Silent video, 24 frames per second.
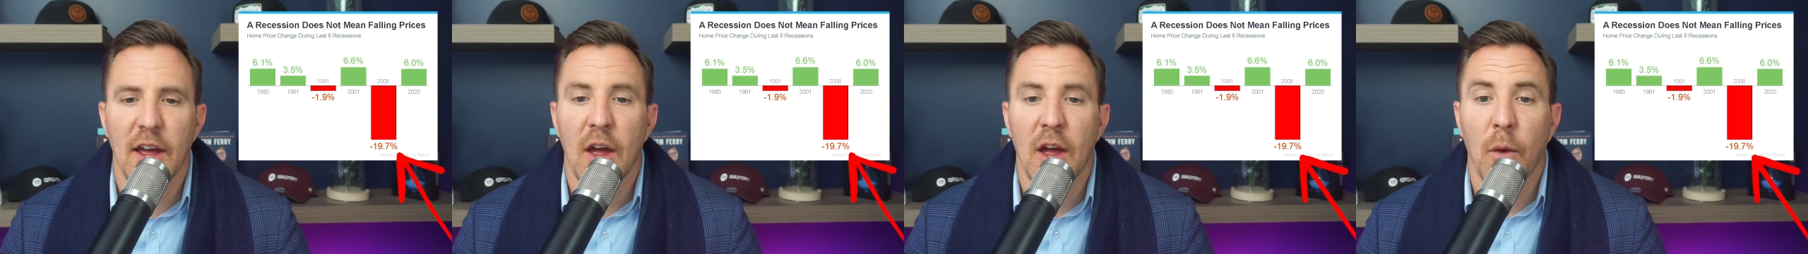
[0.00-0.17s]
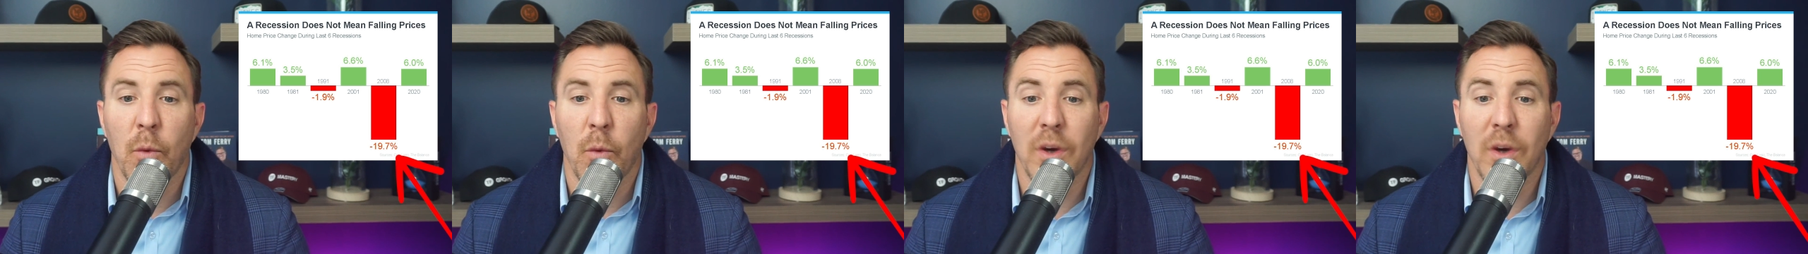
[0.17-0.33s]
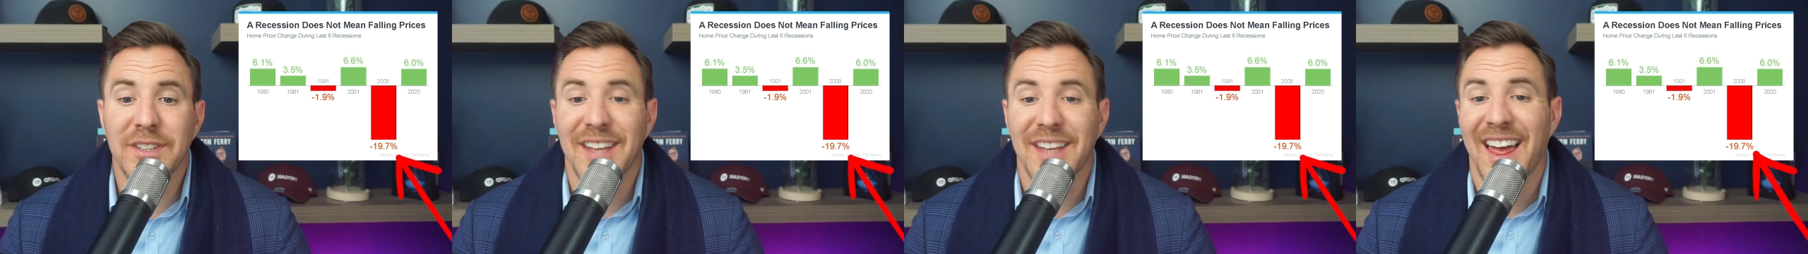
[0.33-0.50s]

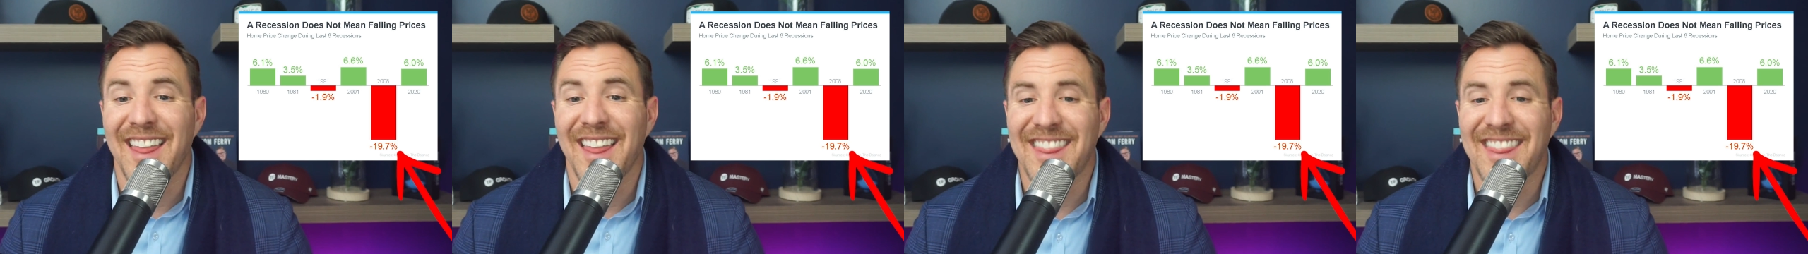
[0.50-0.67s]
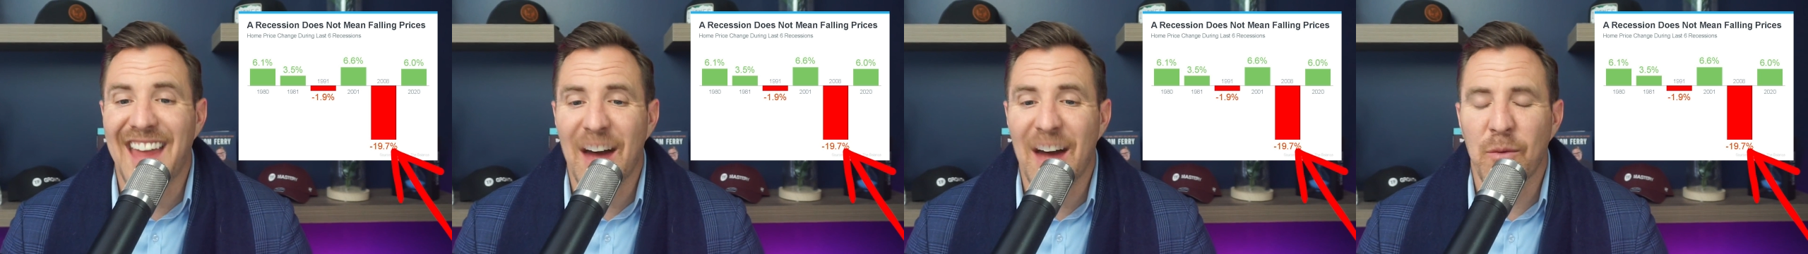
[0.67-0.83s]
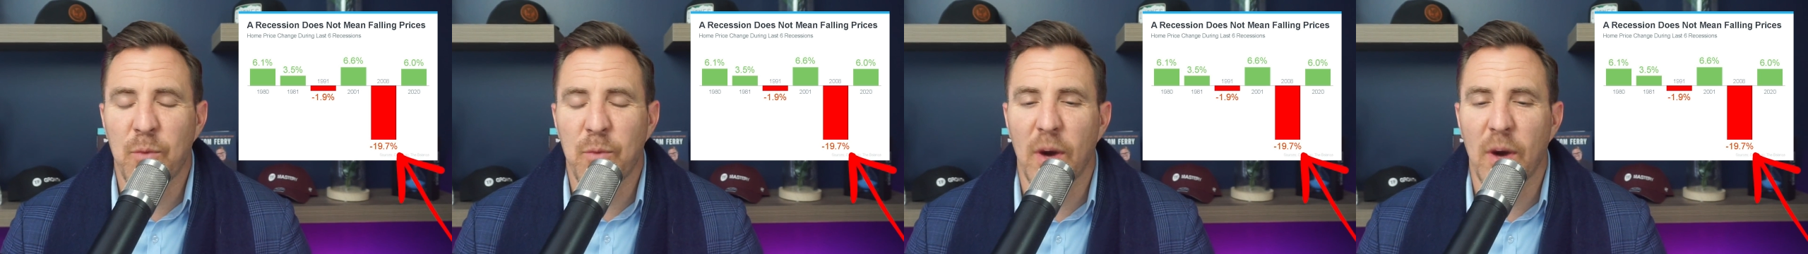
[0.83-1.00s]
was
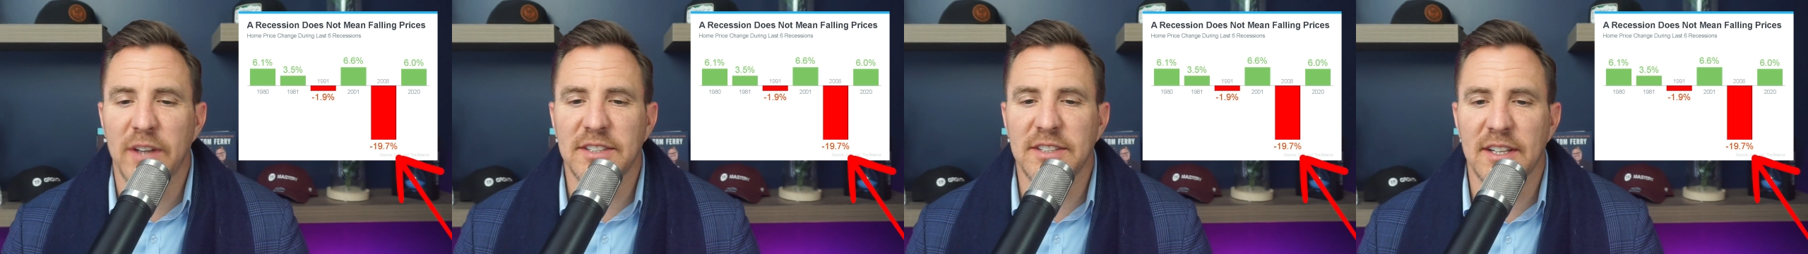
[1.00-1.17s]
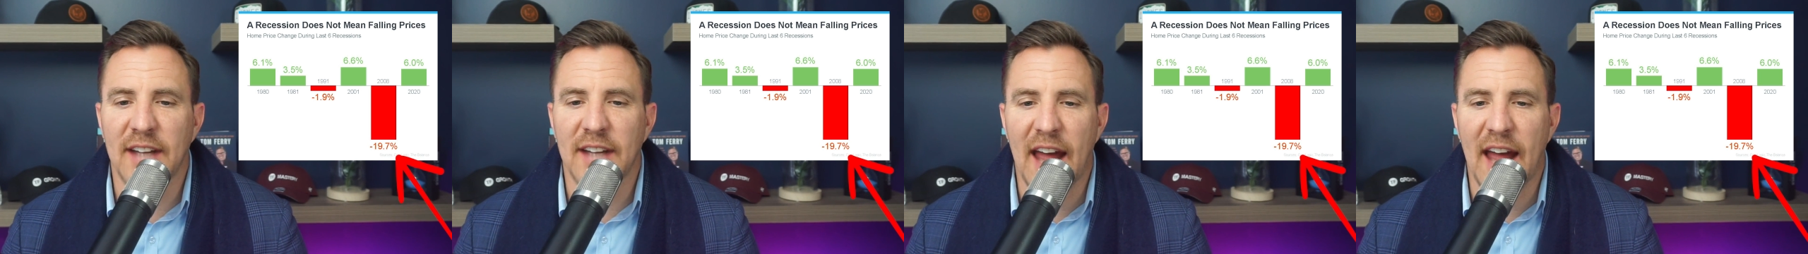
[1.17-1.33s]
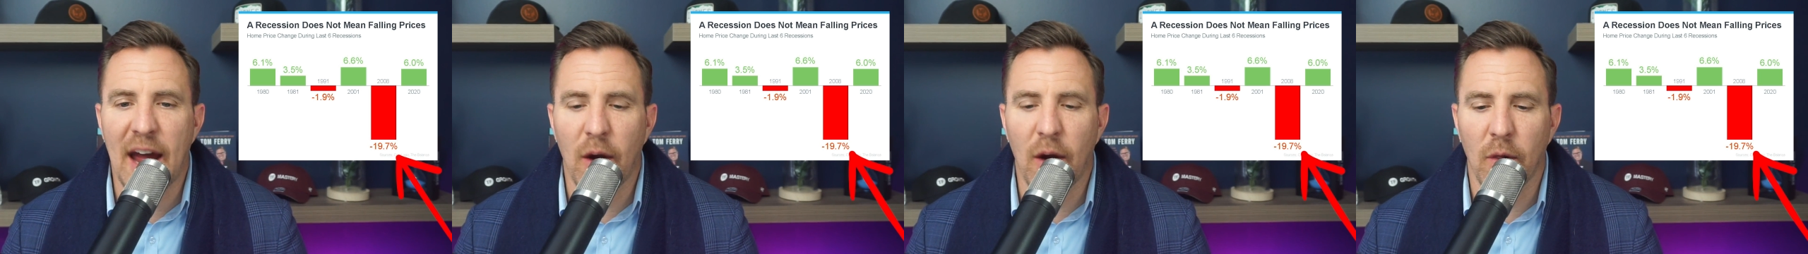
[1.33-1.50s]
an
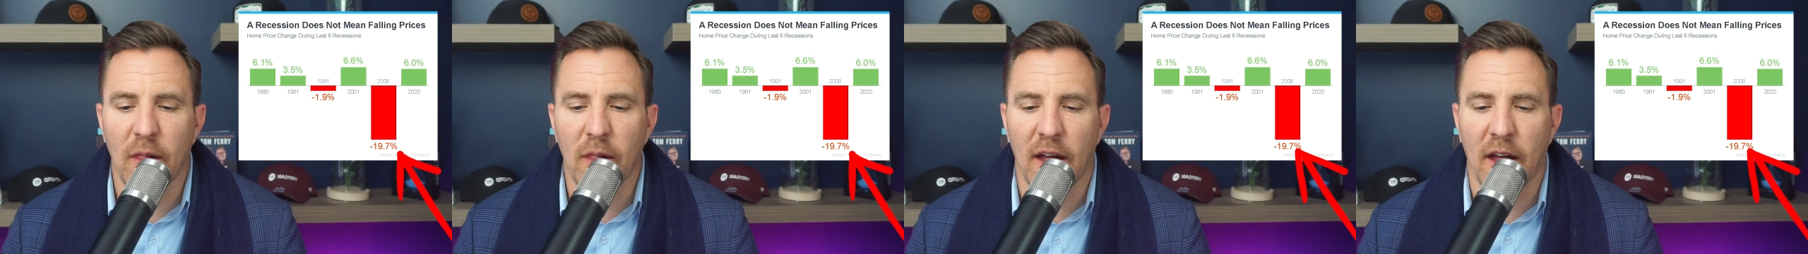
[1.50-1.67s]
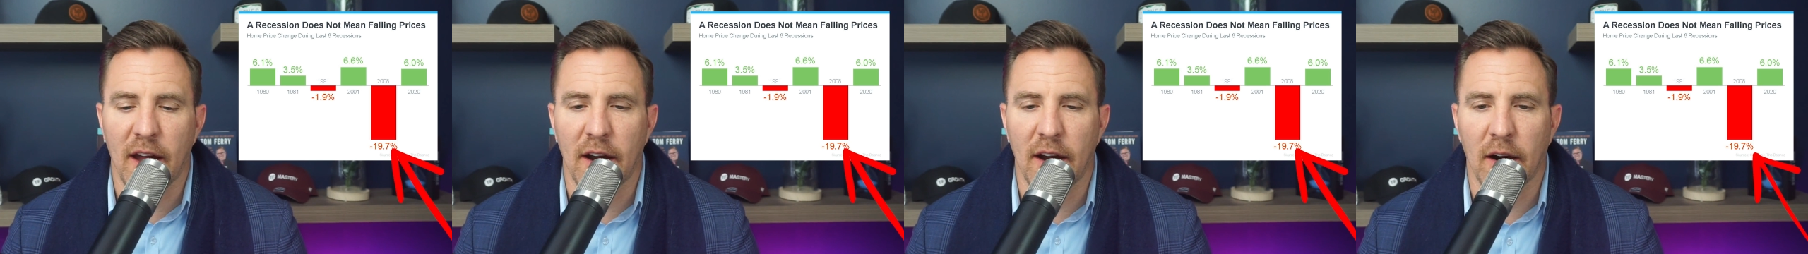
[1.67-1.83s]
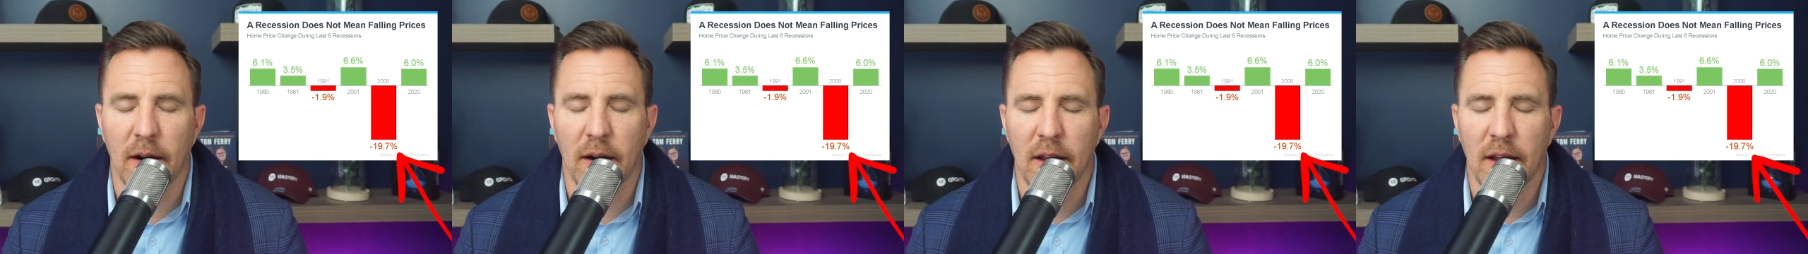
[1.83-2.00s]

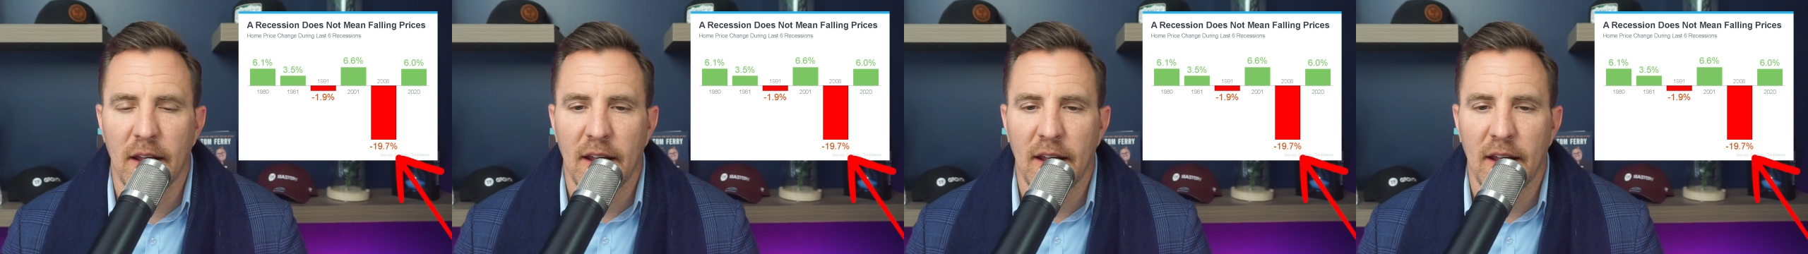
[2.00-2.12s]
outlier.